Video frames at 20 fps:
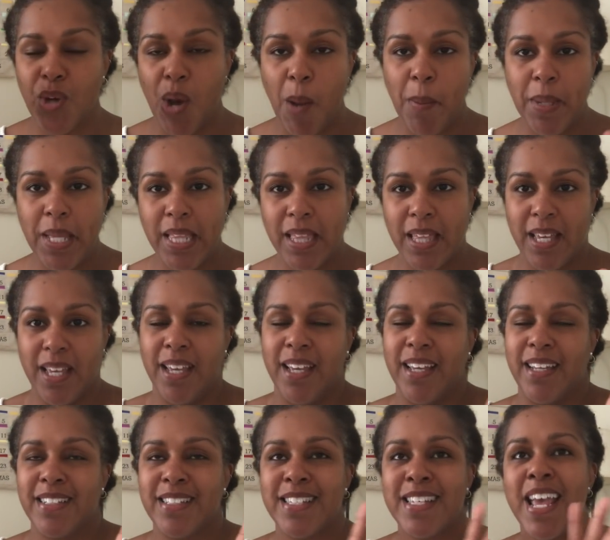dropping
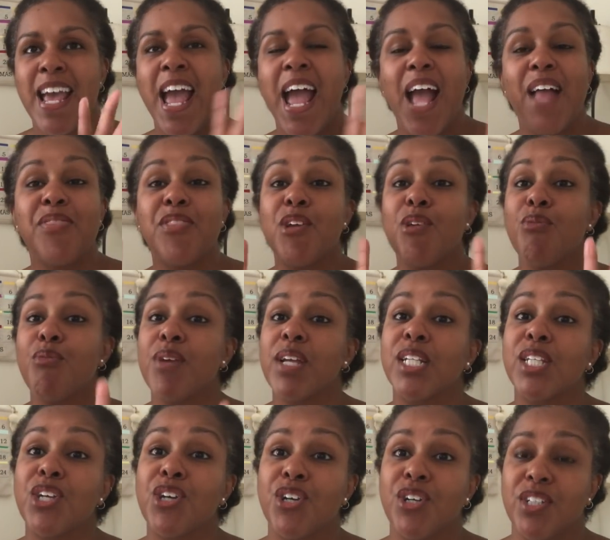things. And they're
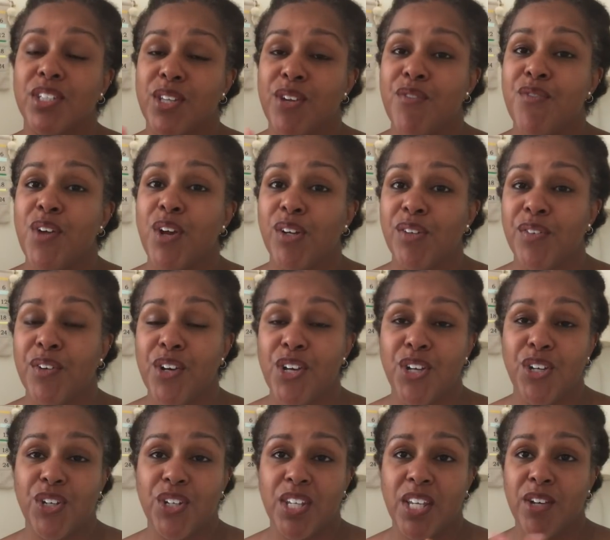really good. They're very, very
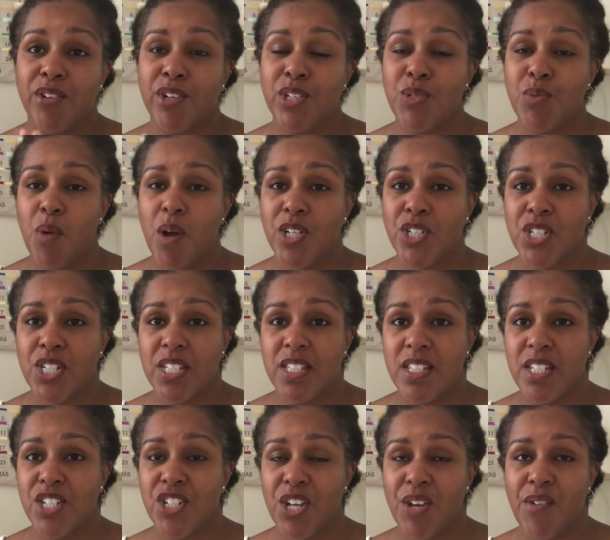good. Kira's watching
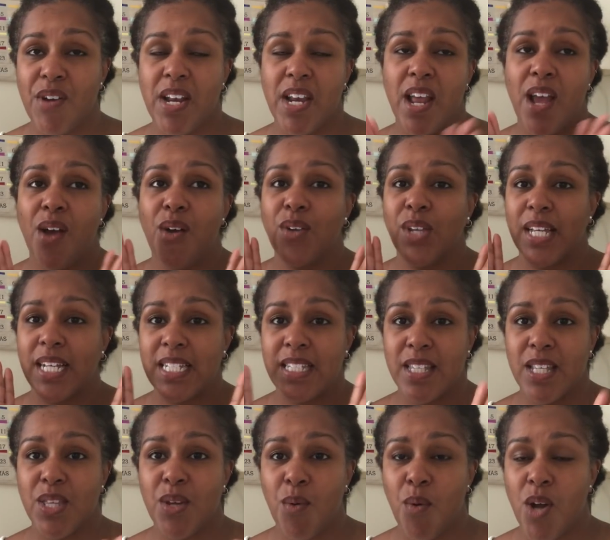CJ right now. Like I
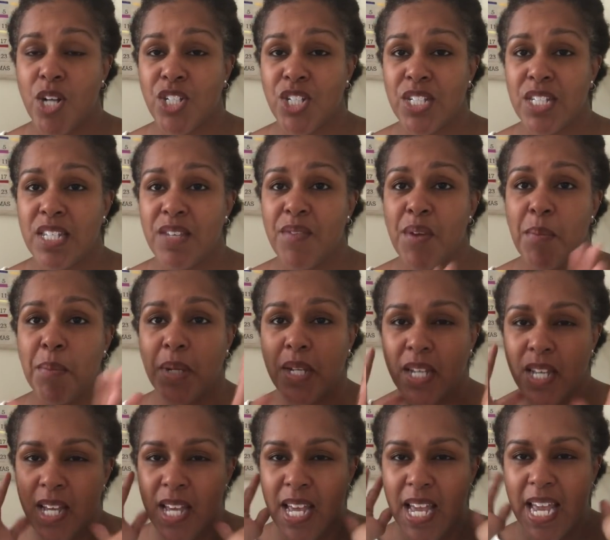said, they're watching TV,
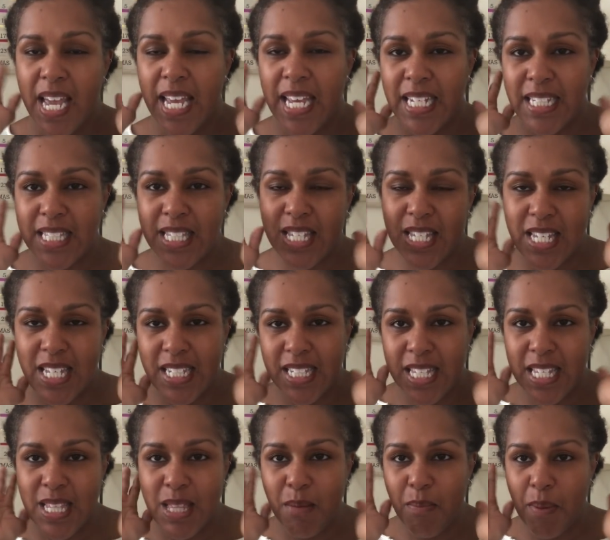but it's
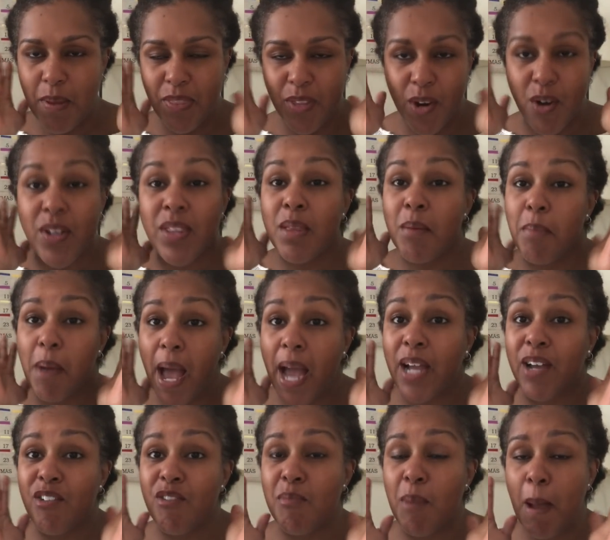it's in the but they're in the
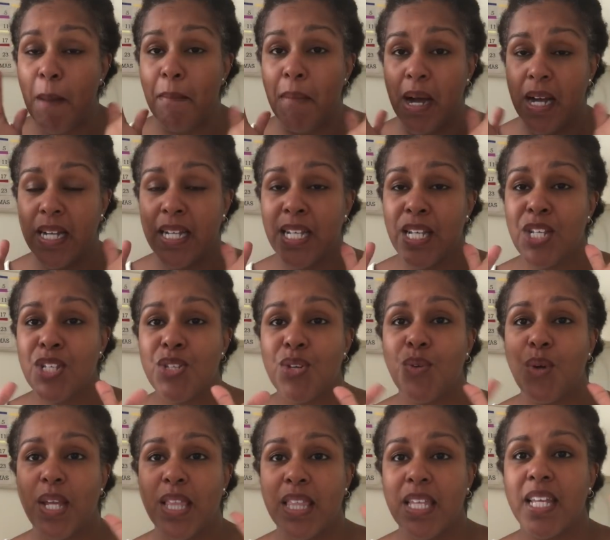back of my mind.
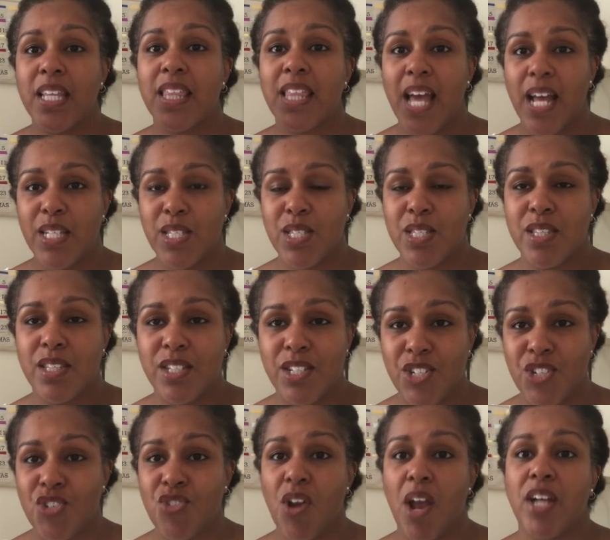So I think that's the
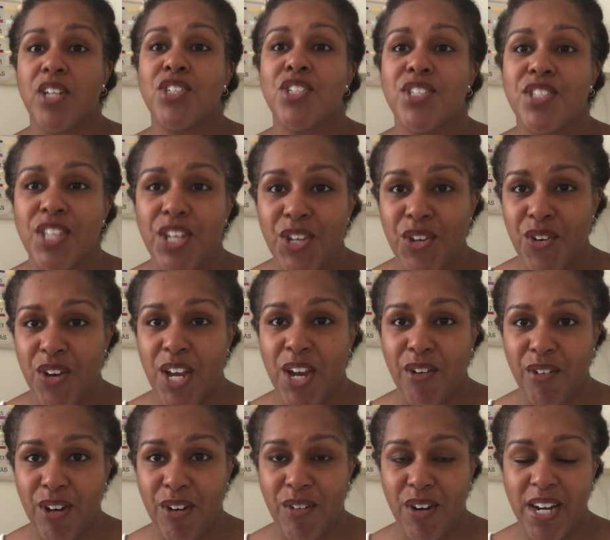distractions that you're
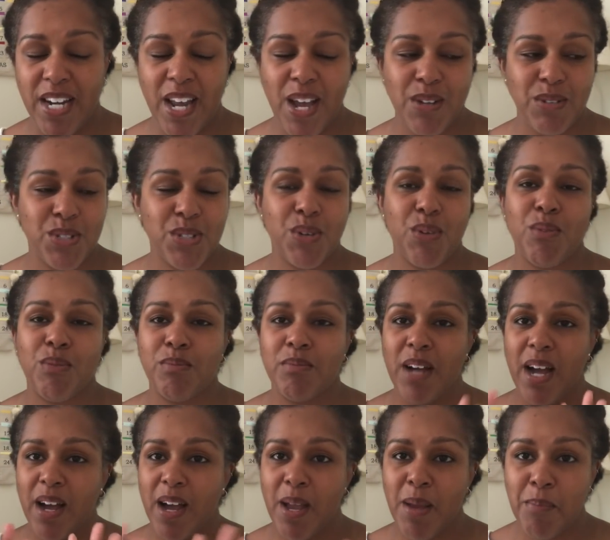hearing right now. So
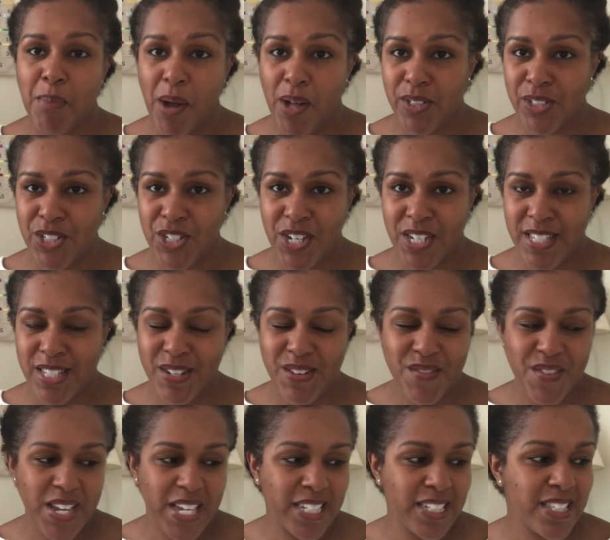I apologize in
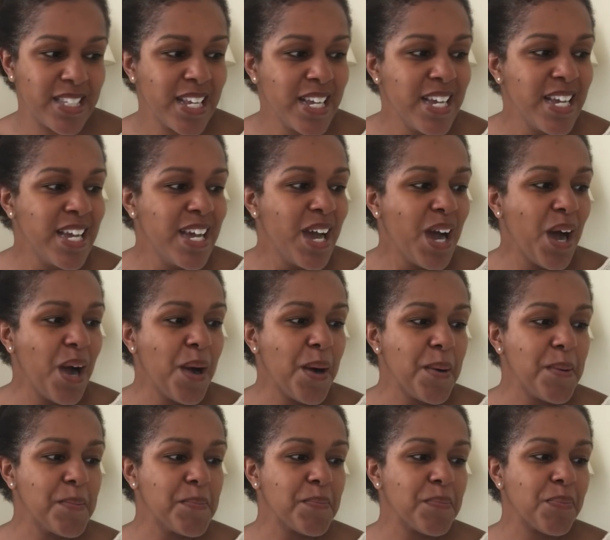advance.
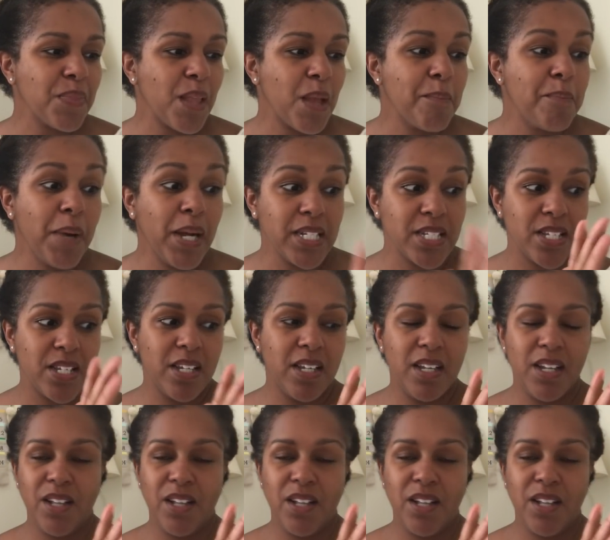Um, but